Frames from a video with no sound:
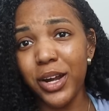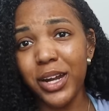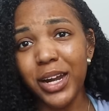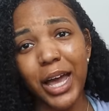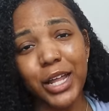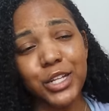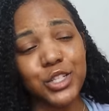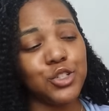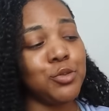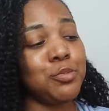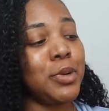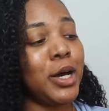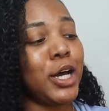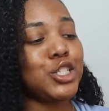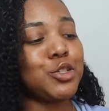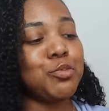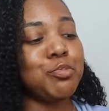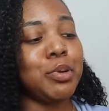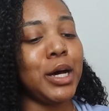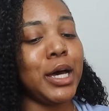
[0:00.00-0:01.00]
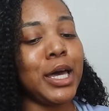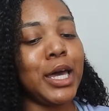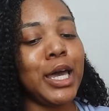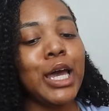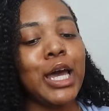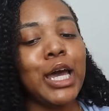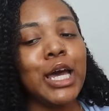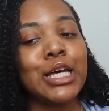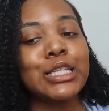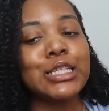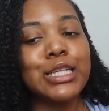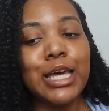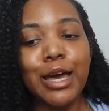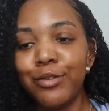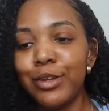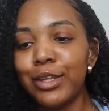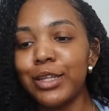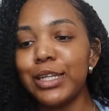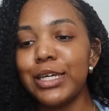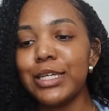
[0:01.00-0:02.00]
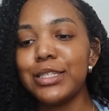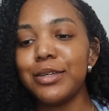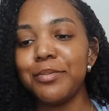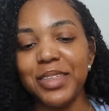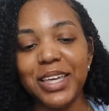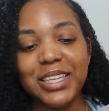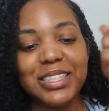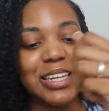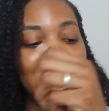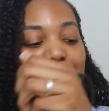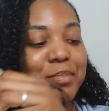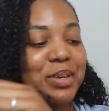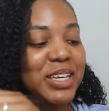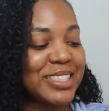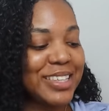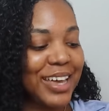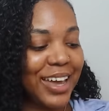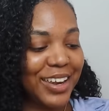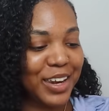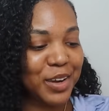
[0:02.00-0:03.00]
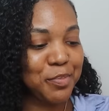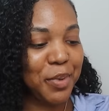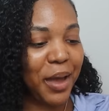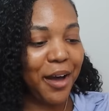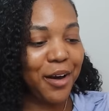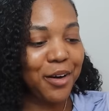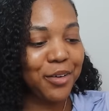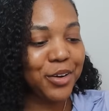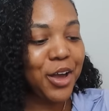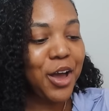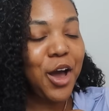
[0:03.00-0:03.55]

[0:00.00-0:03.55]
Not too much, but definitely some things that I'm excited about.